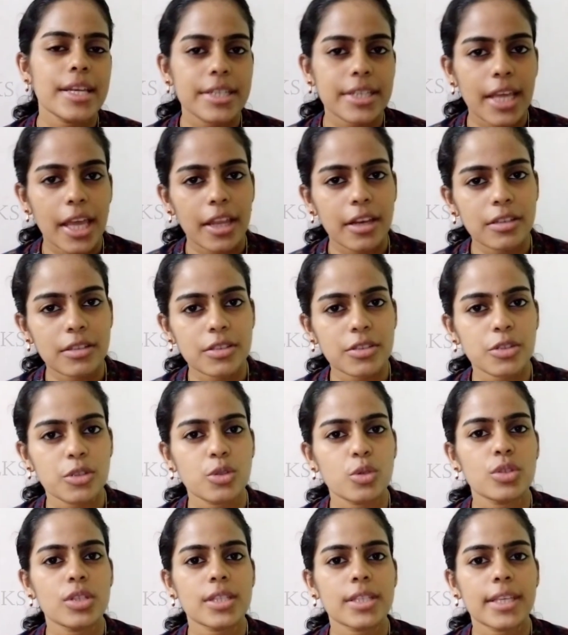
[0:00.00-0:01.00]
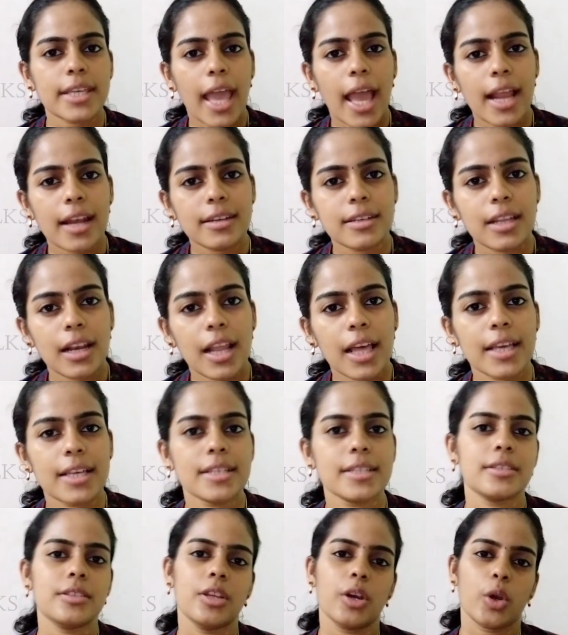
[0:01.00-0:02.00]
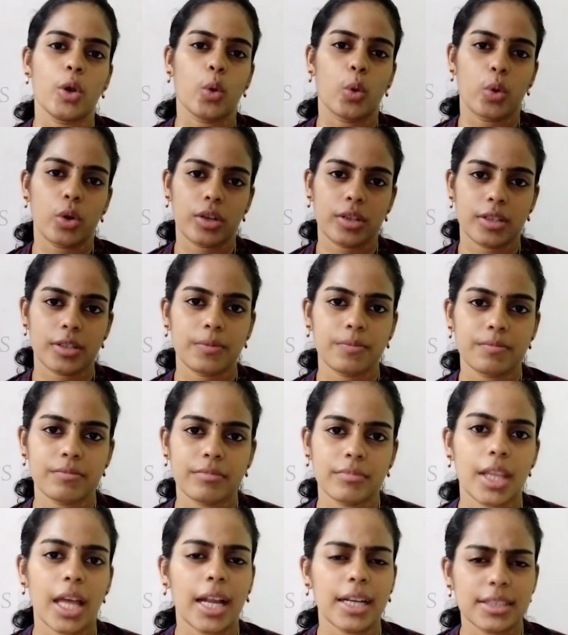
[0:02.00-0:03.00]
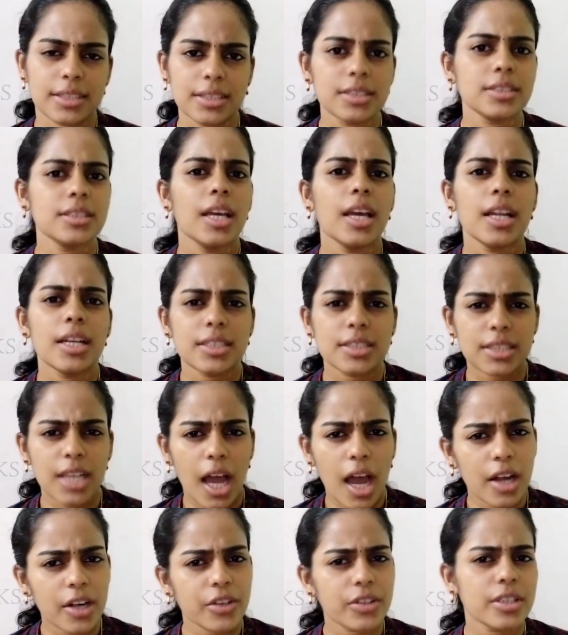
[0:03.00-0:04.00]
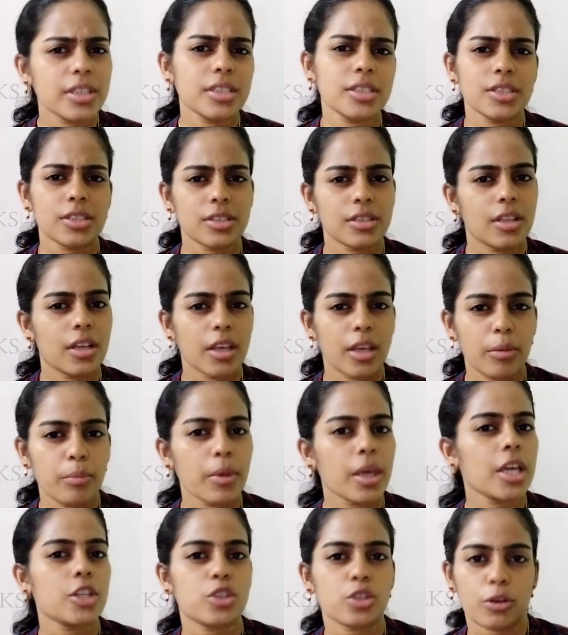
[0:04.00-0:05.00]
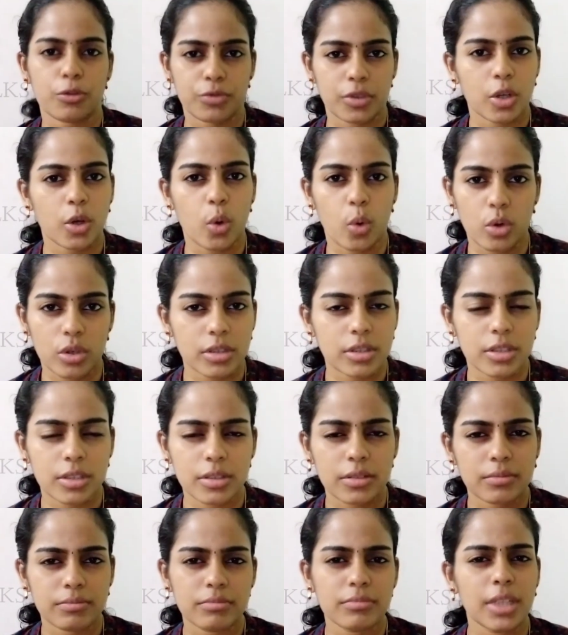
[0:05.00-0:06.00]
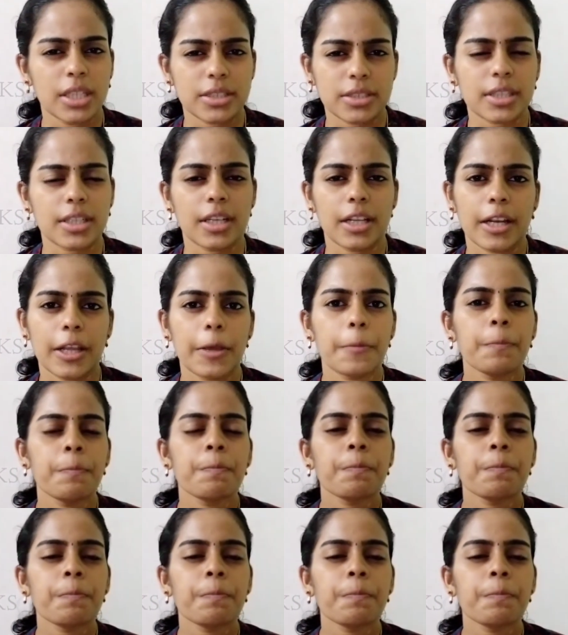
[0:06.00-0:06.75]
tends to scandalize the court, that is, tarnish the image of the court, basically,